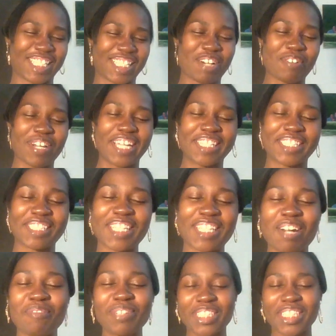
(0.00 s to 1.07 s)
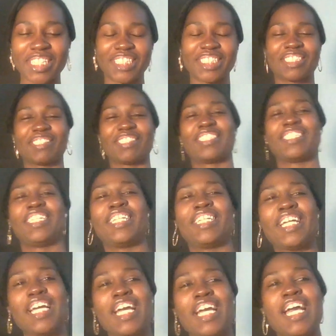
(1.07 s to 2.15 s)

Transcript: Okay. So that was interesting.